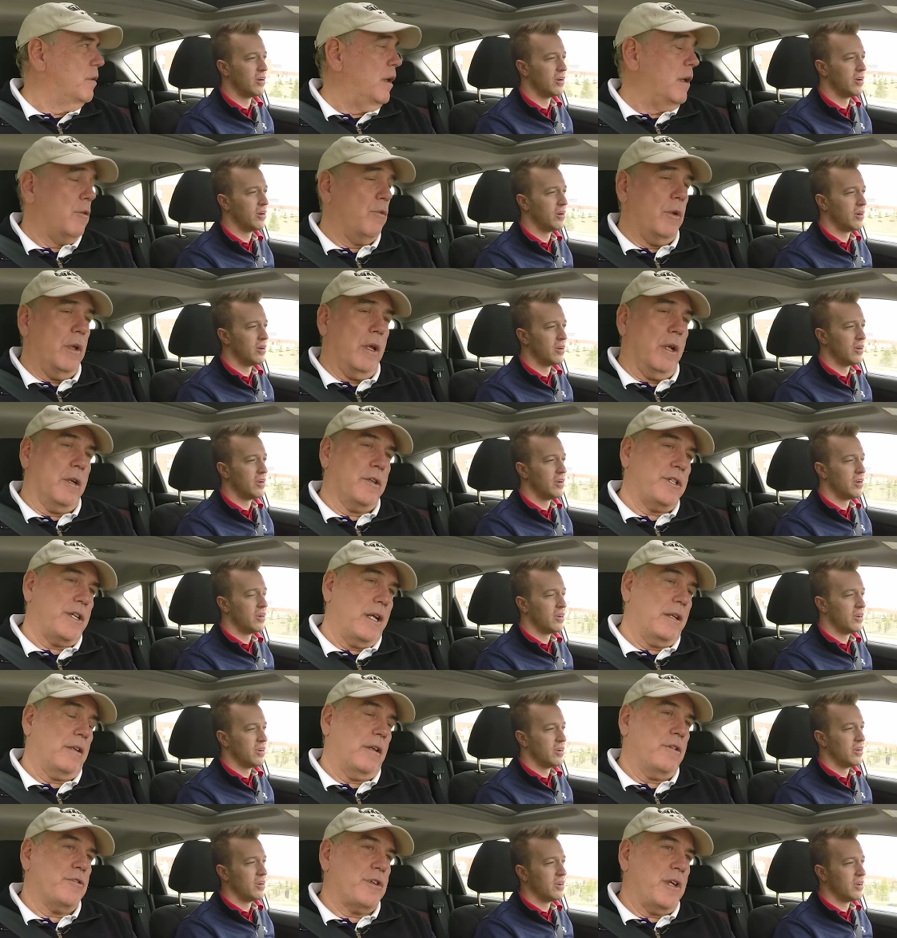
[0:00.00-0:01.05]
Speaker 1: and
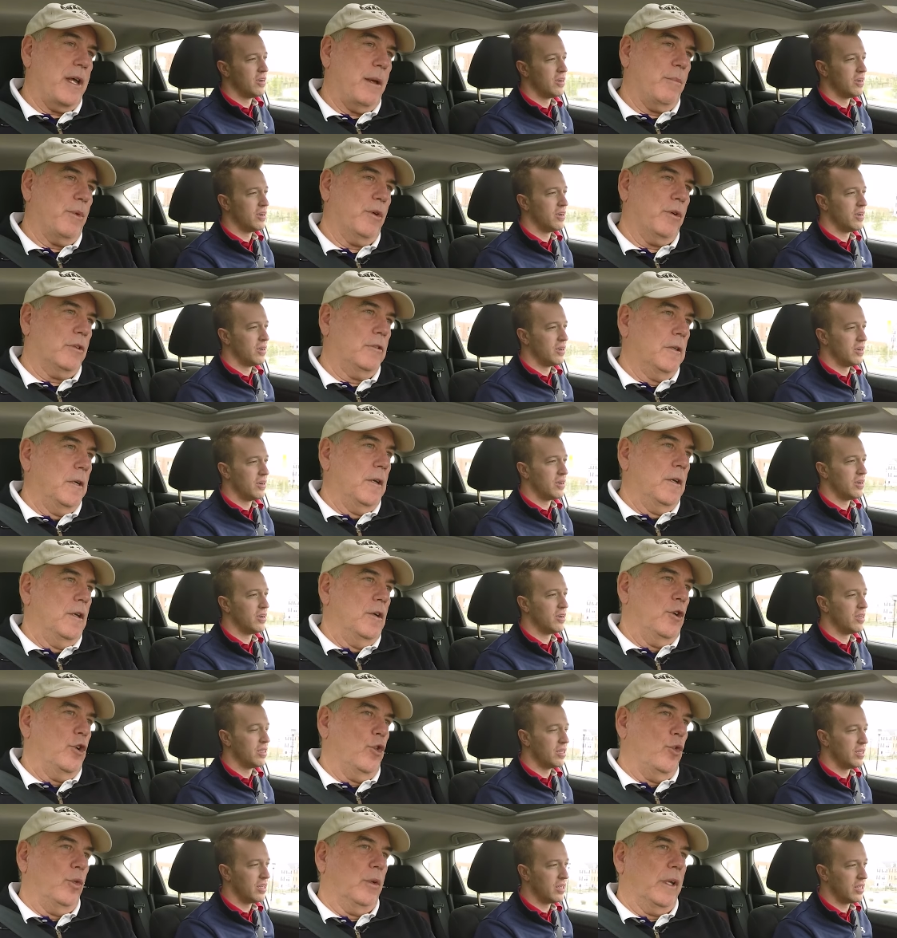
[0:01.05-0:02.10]
Asante Samuel
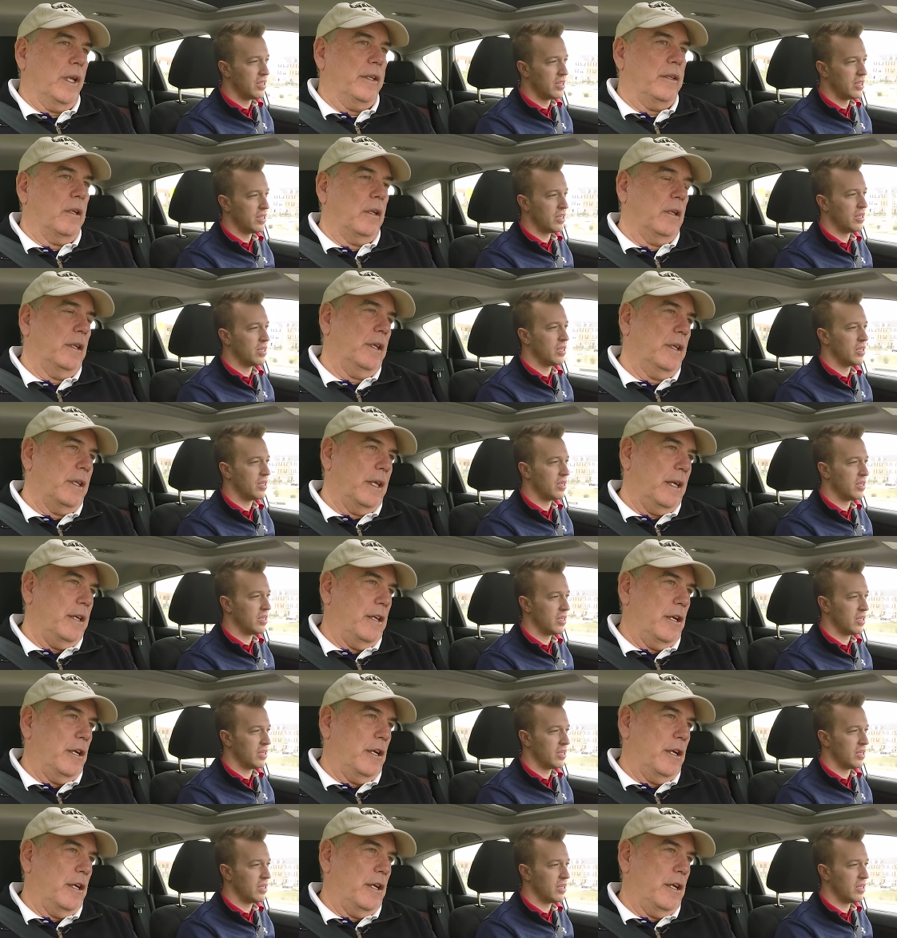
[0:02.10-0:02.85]
who led the league that